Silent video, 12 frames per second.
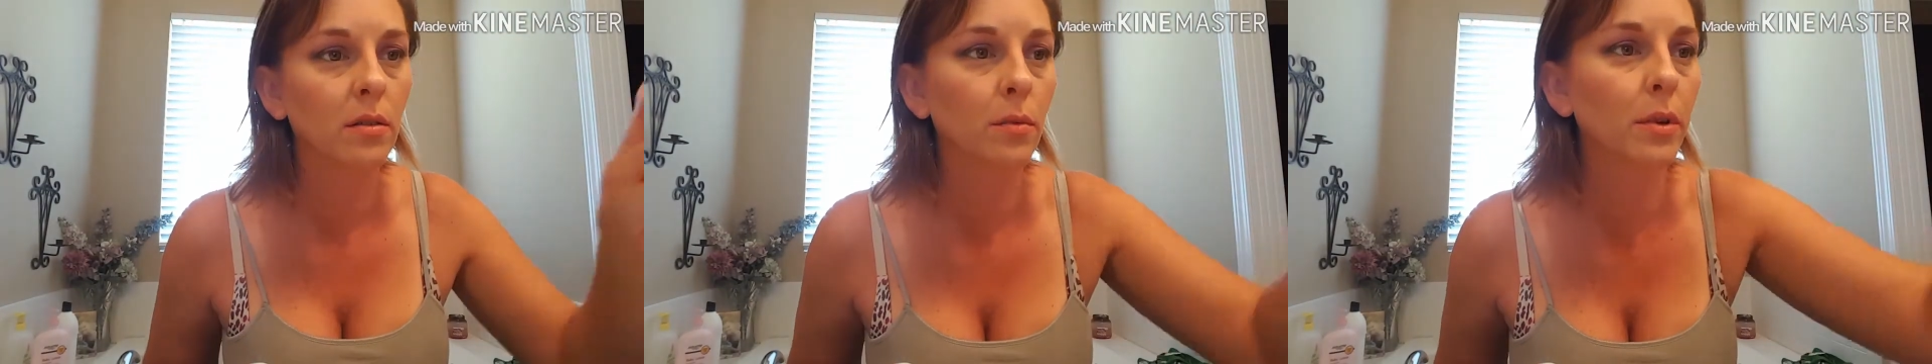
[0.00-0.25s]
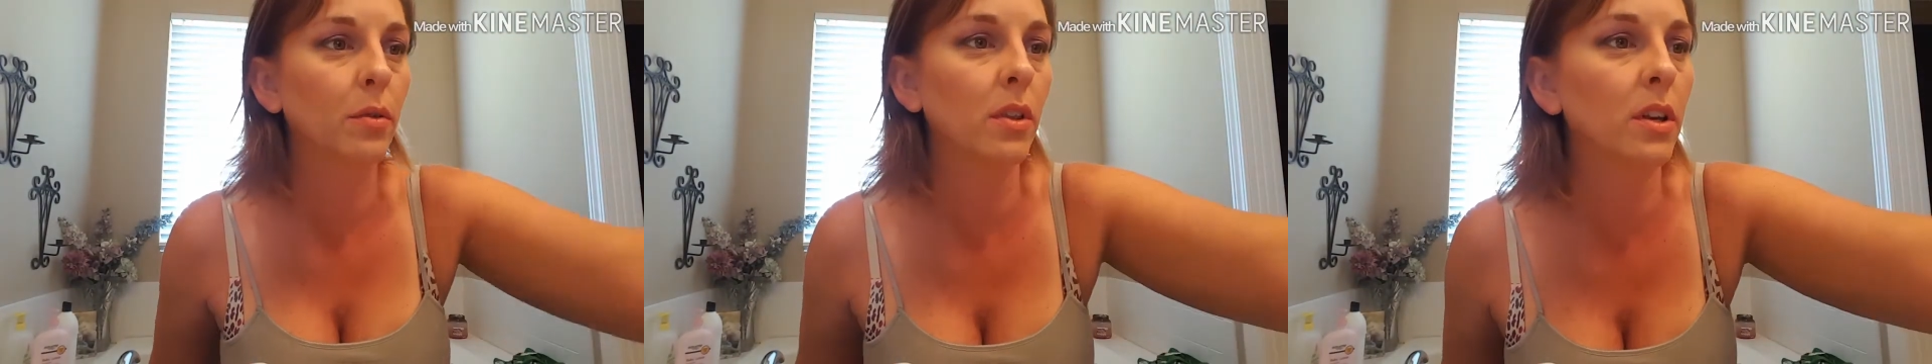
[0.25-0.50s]

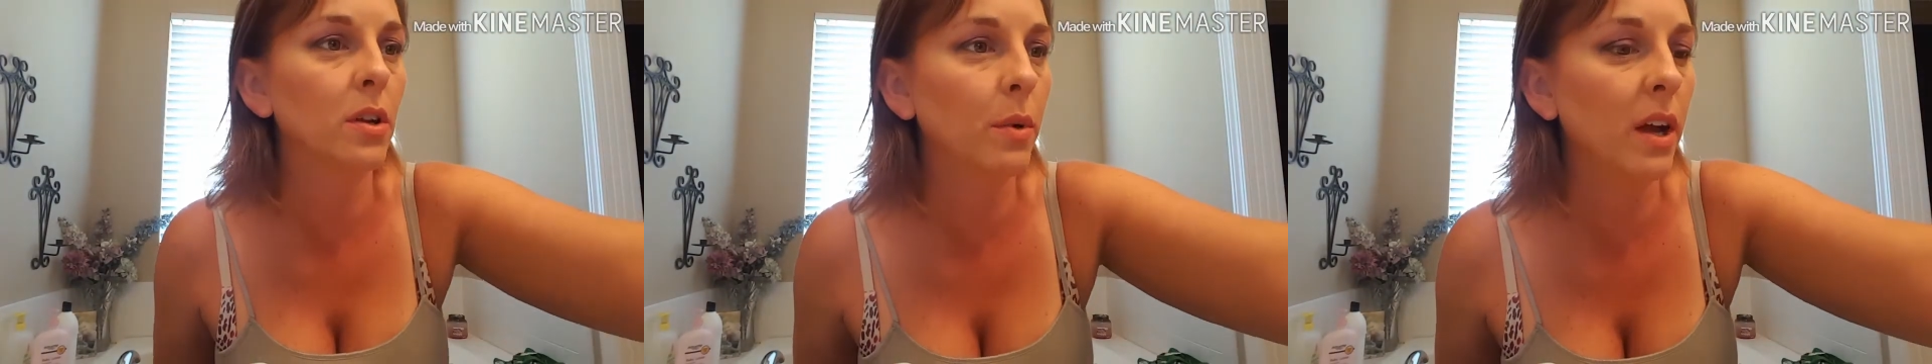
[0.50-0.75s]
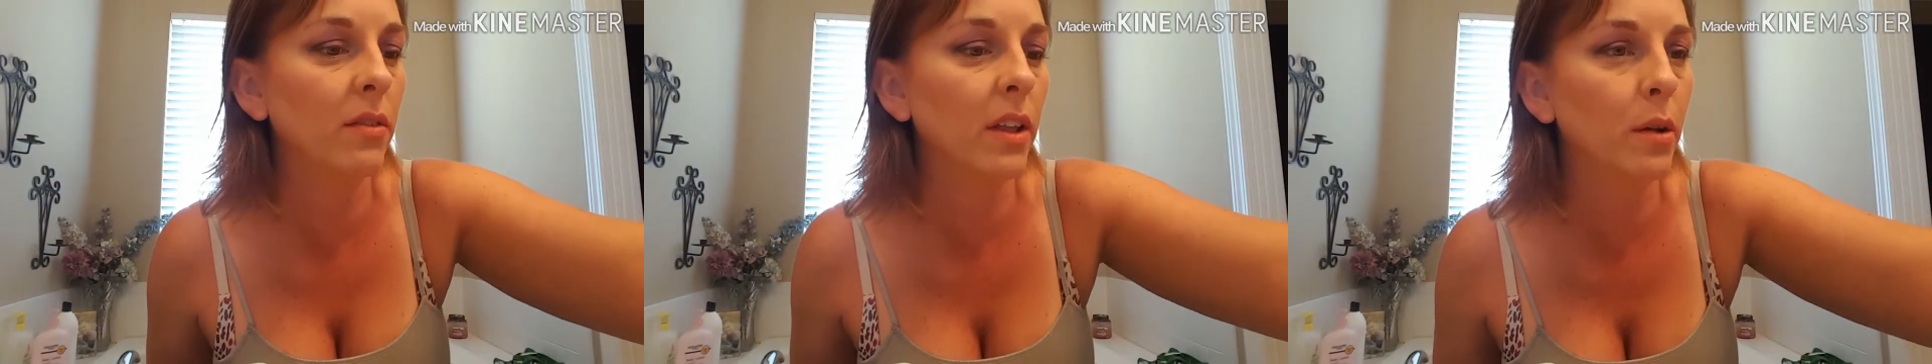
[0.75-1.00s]
We really do. We
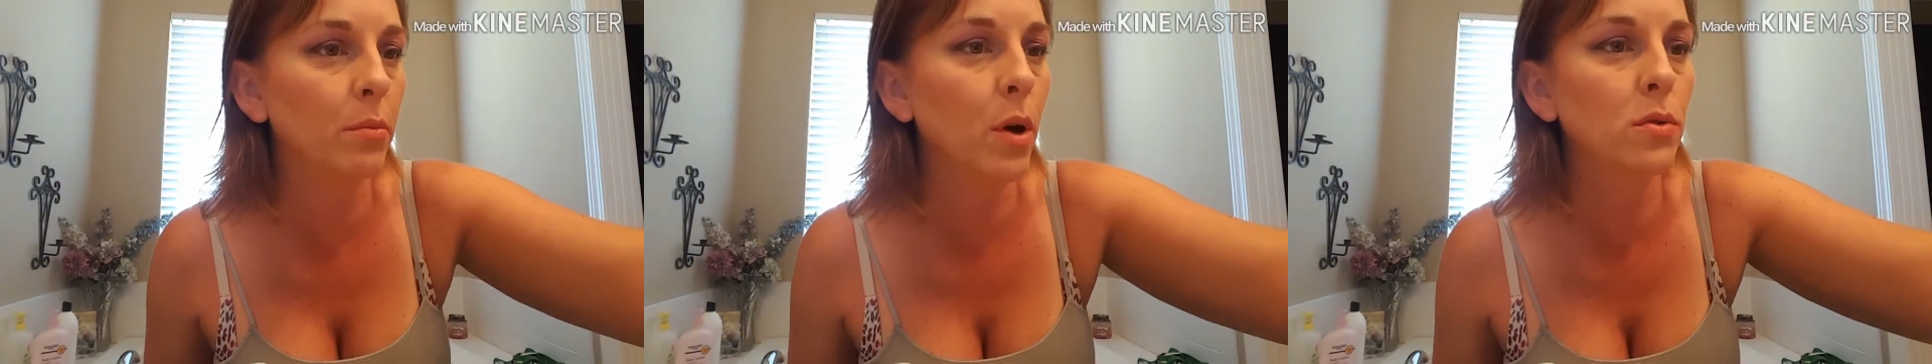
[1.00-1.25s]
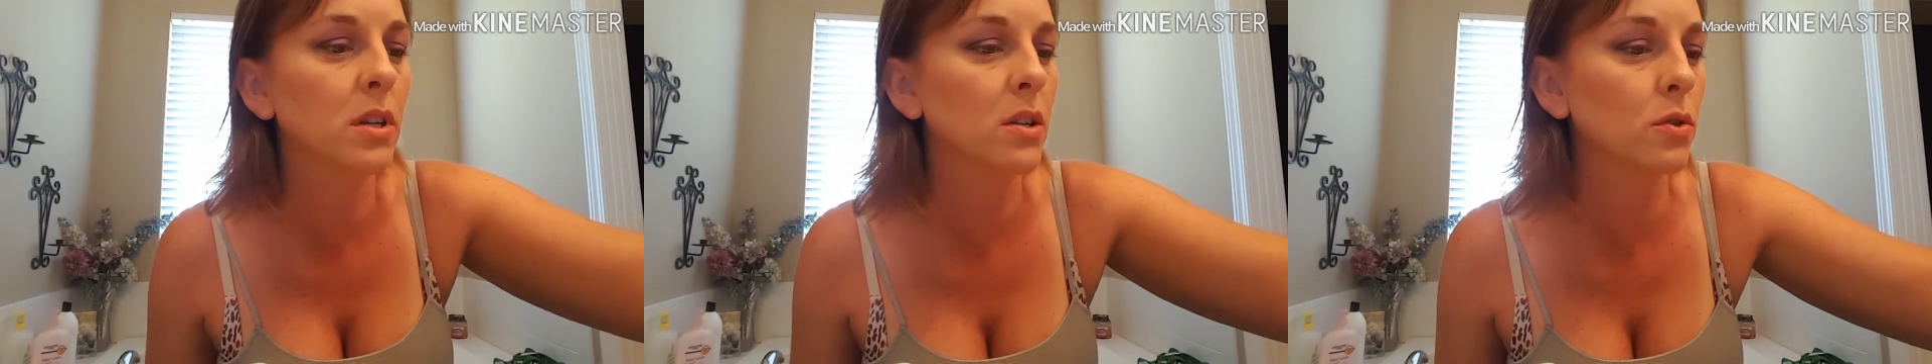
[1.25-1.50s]
have like
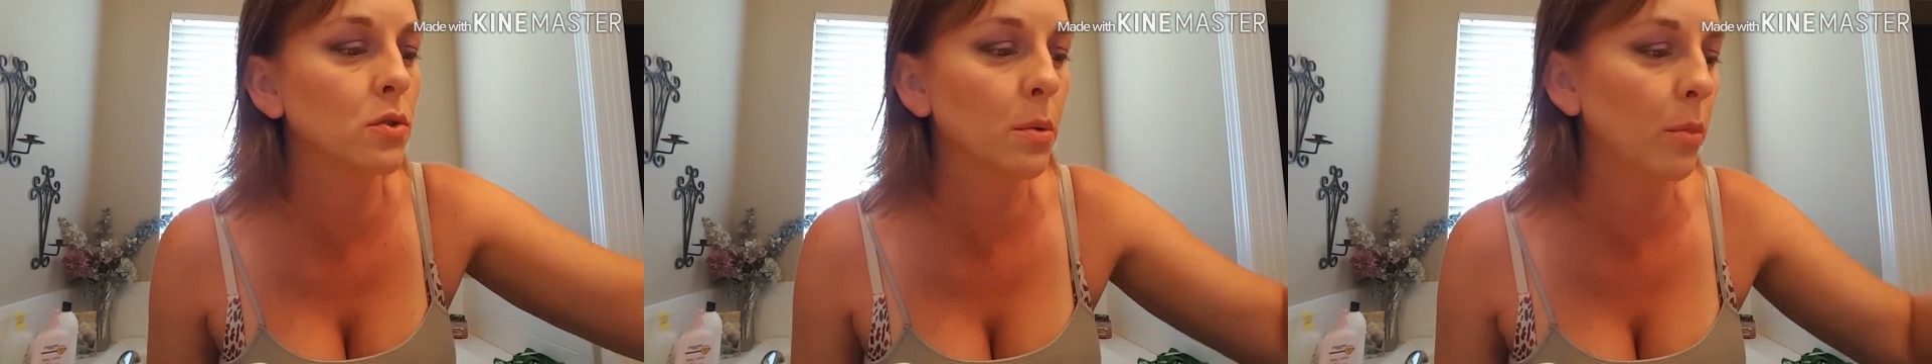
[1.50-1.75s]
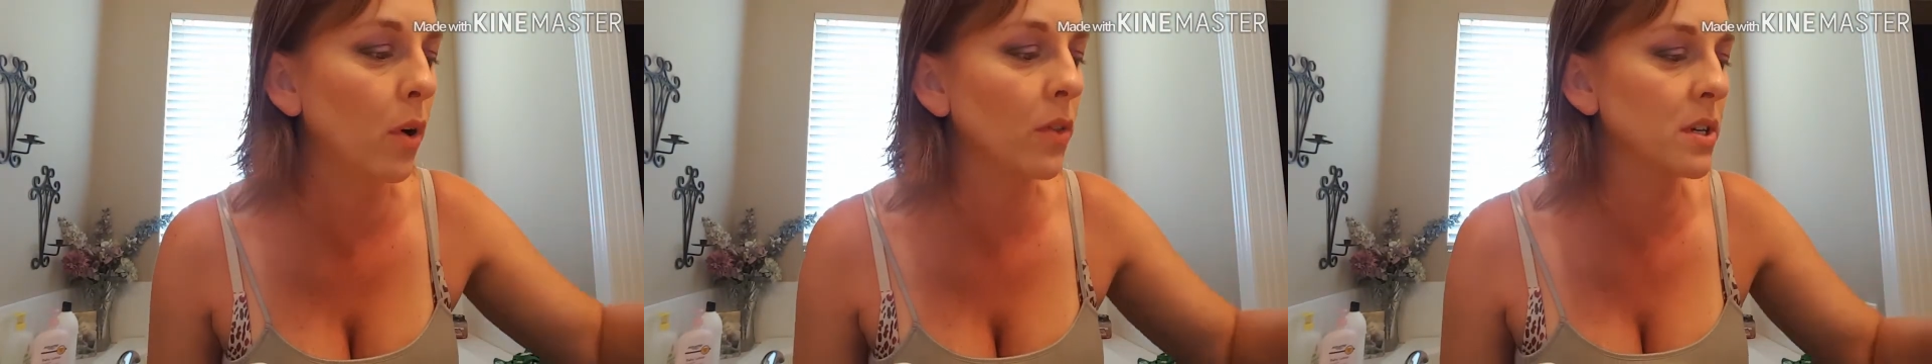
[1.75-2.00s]
post-nasal drip
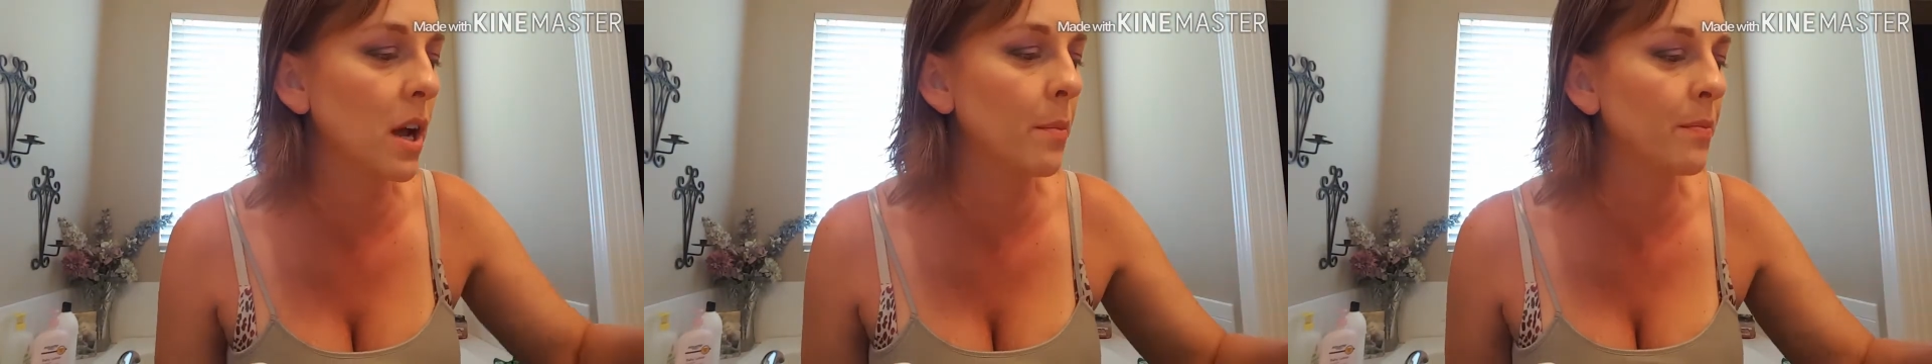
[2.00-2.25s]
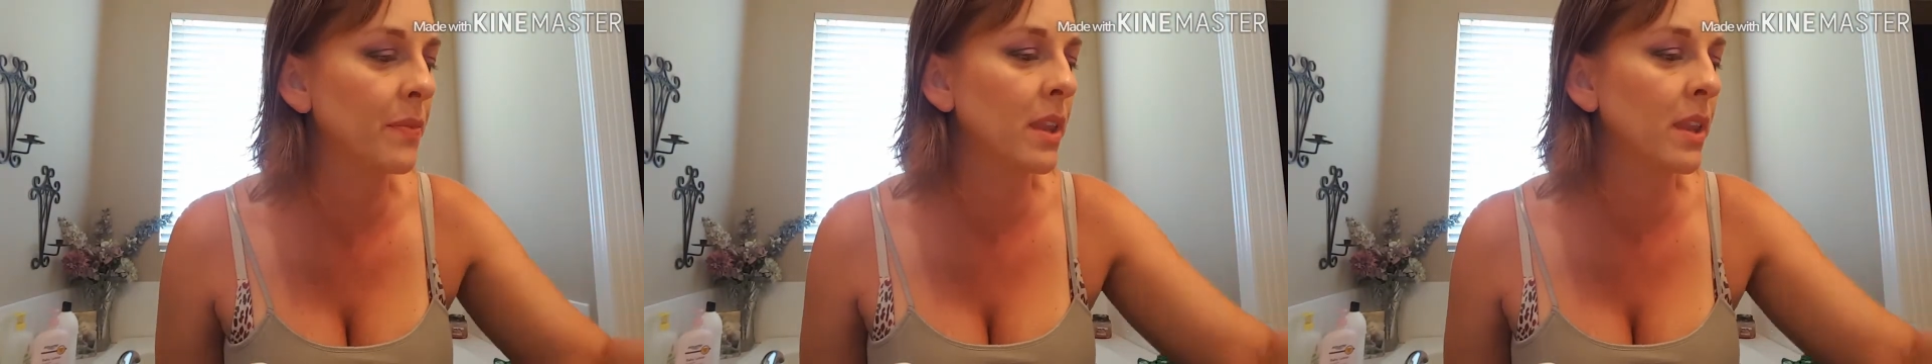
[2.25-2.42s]
all the time.